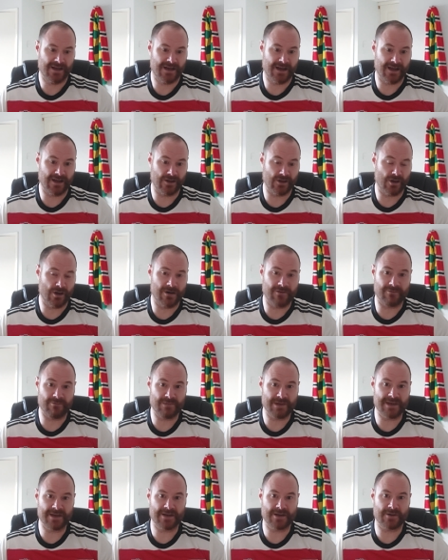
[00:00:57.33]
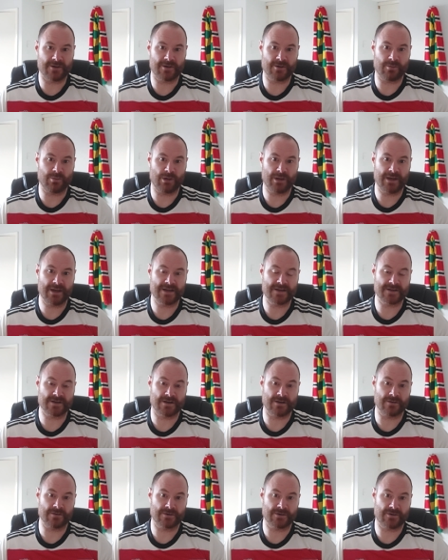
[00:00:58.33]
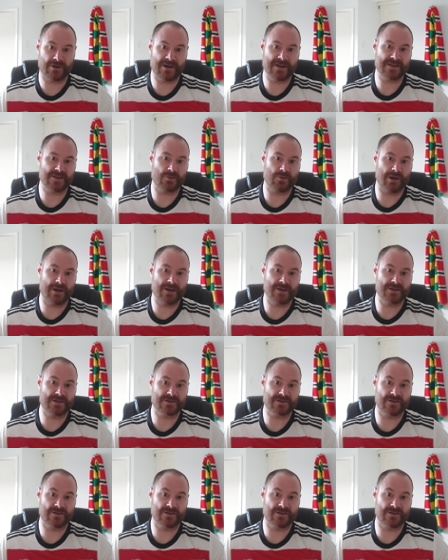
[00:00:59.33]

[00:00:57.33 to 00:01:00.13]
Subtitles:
a lot of mediocre players on crazy wages